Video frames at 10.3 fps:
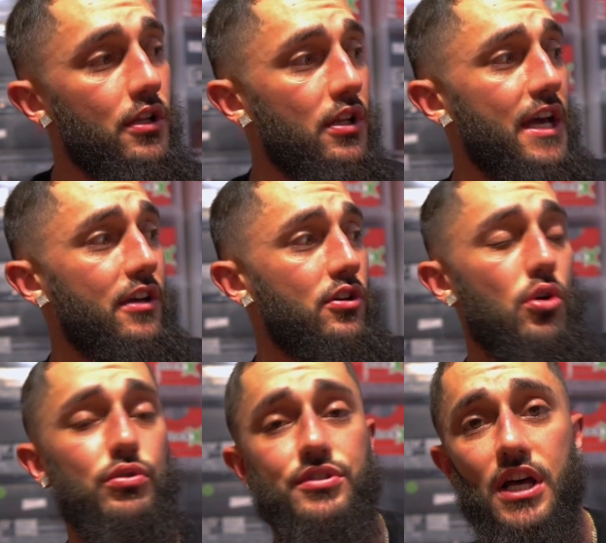Let
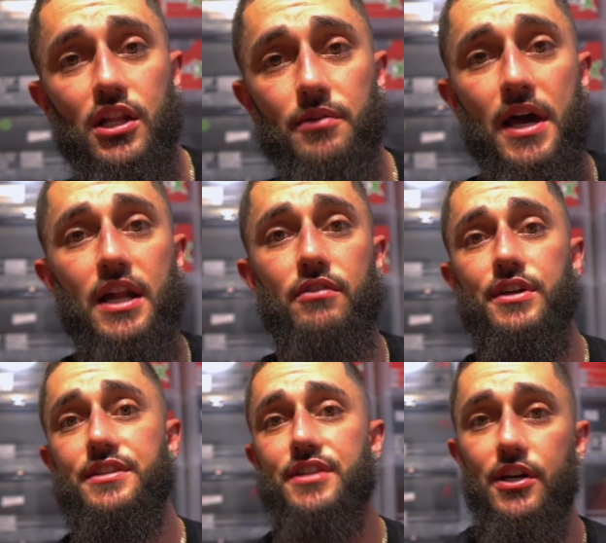GOAT sell them at a
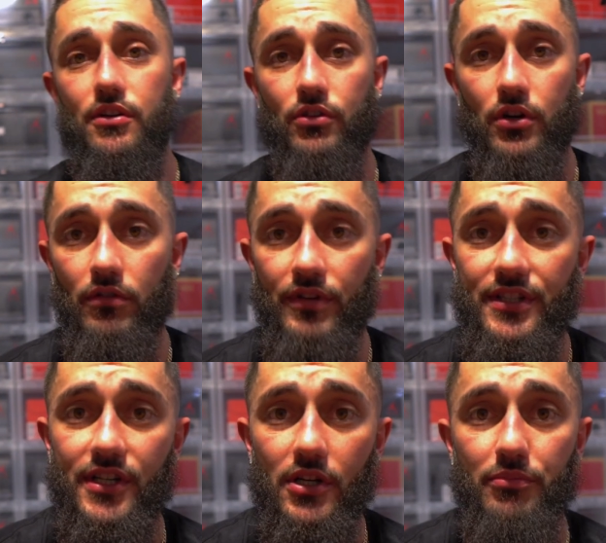retail or a
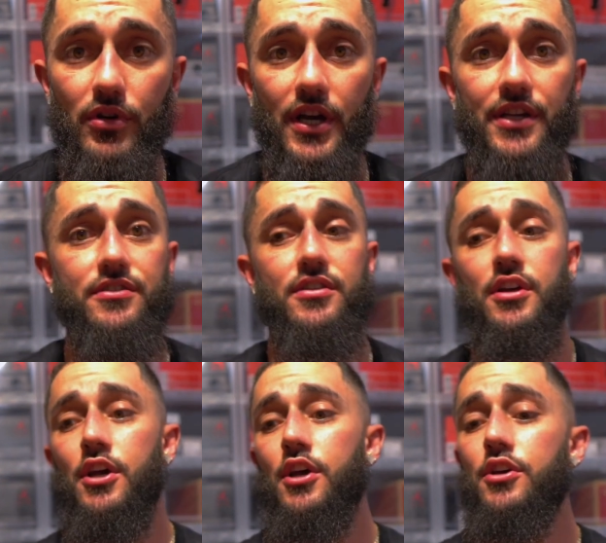resale price,
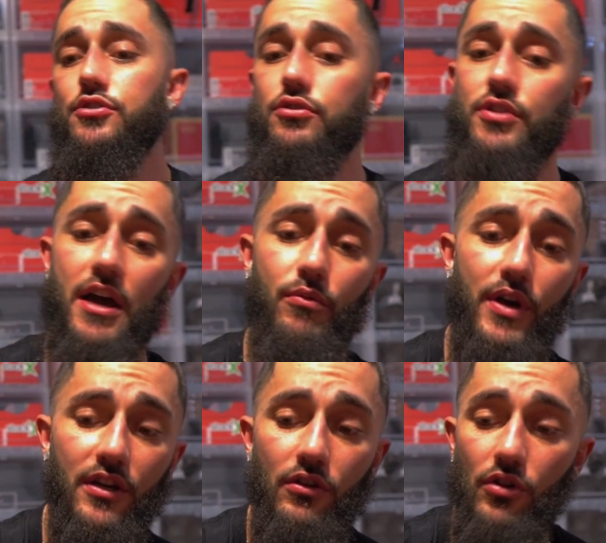so that
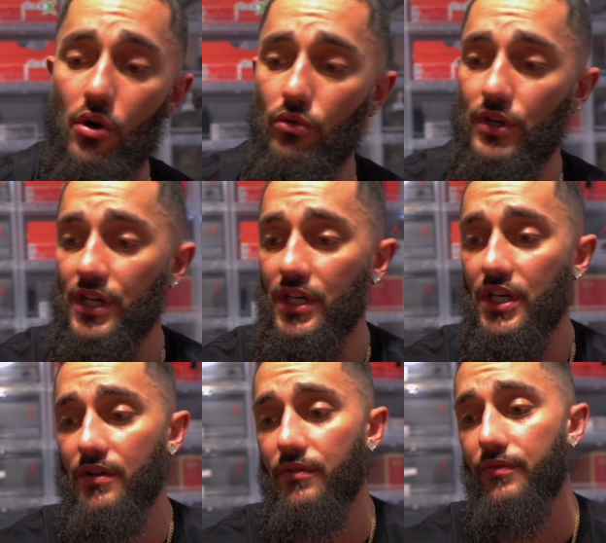way GOAT can
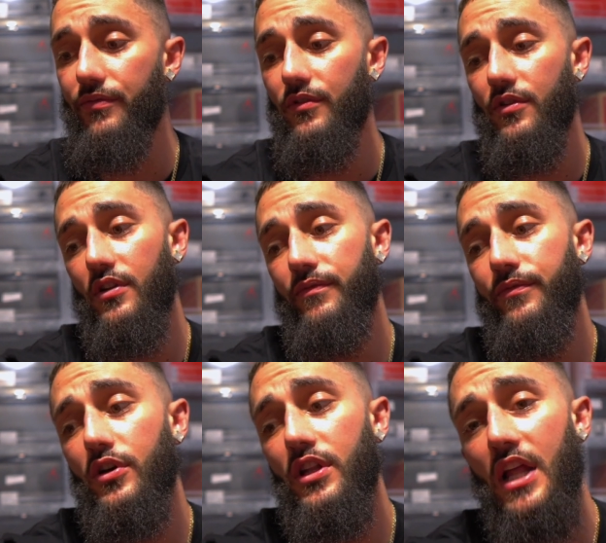give
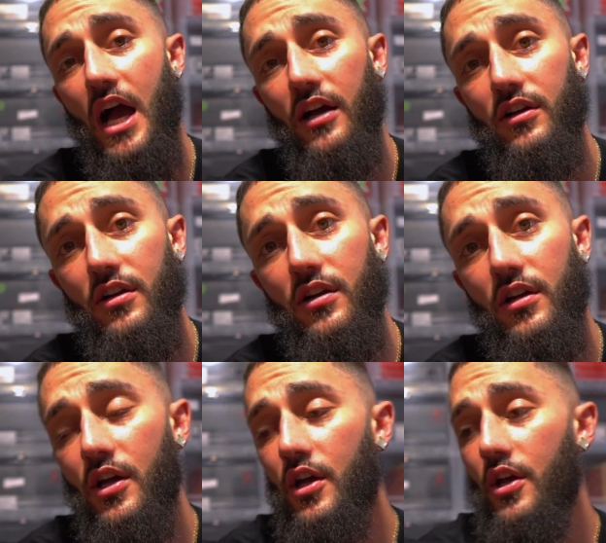Footlocker
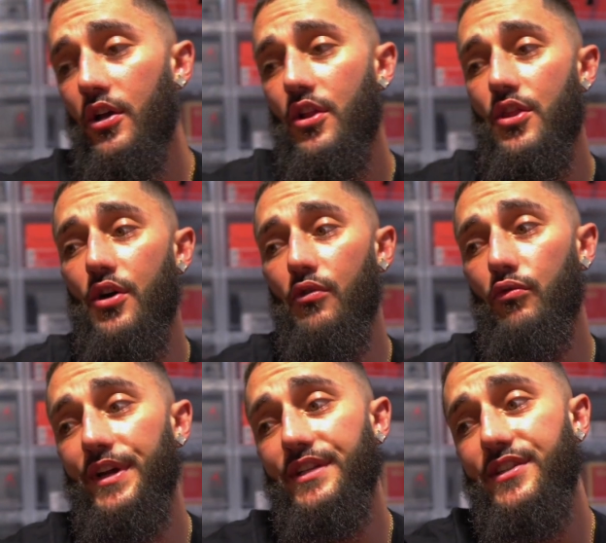the
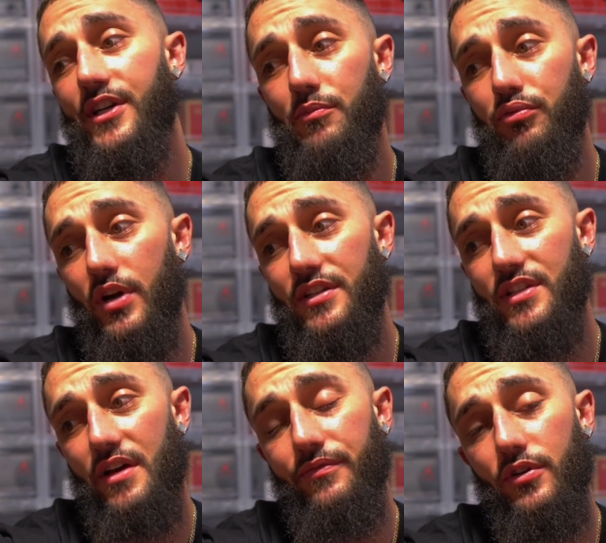retail price
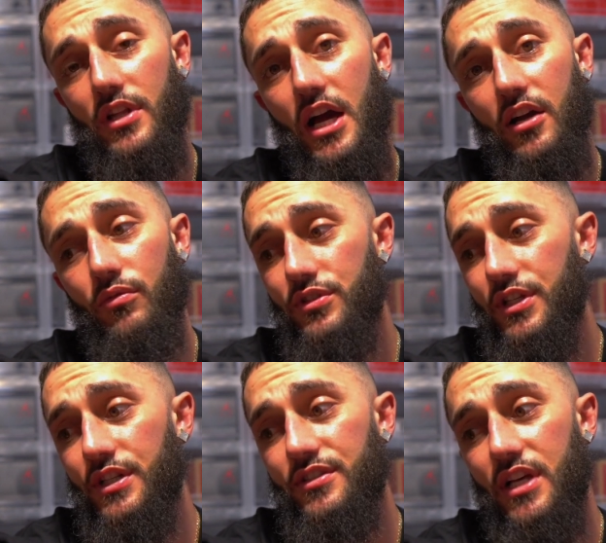that Footlocker was
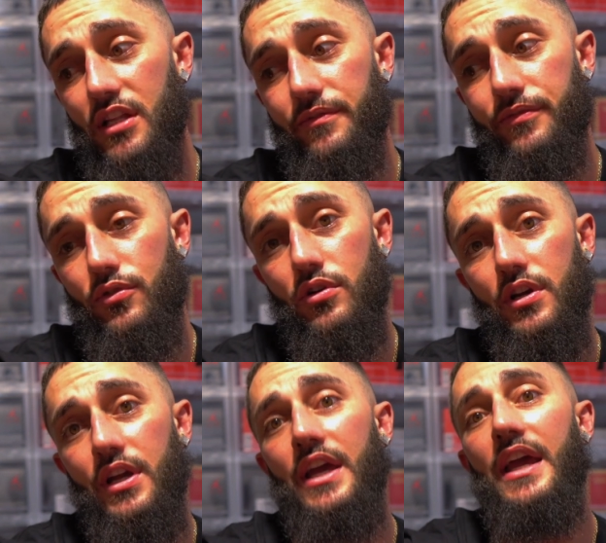going to sell them for,